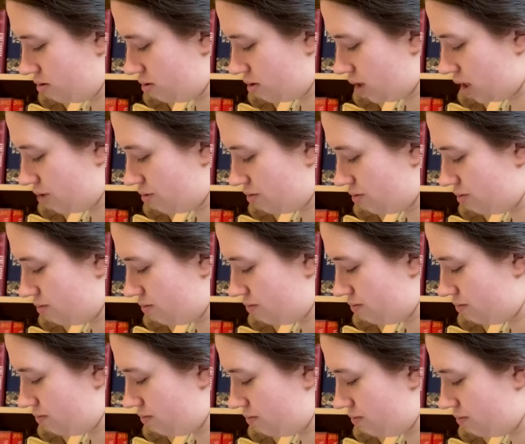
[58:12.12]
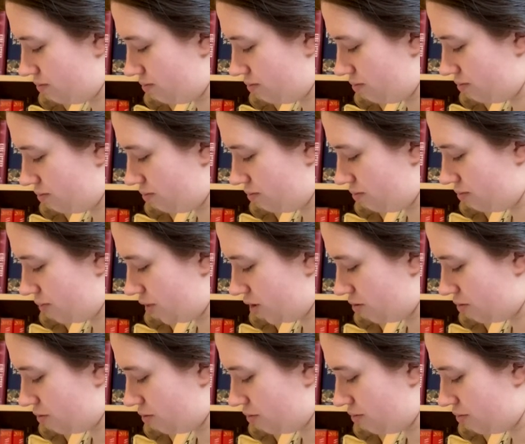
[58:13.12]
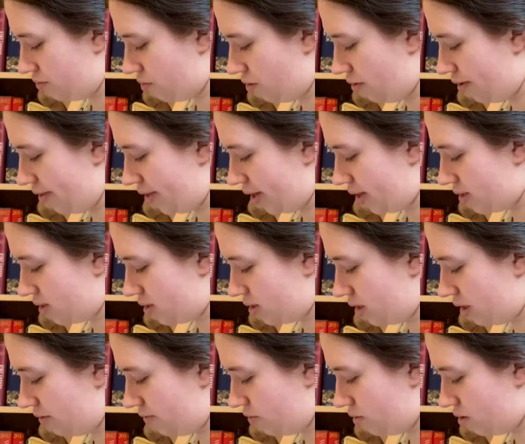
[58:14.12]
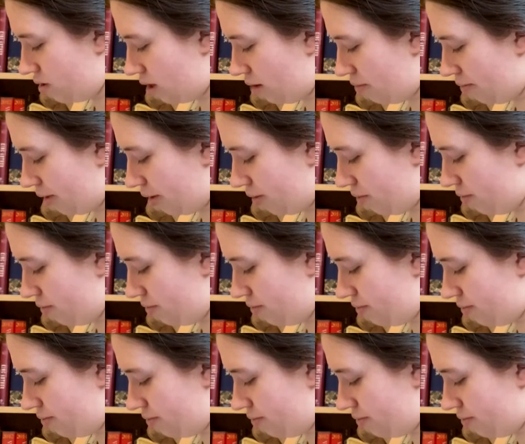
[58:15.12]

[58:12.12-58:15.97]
I don't know what this is even about.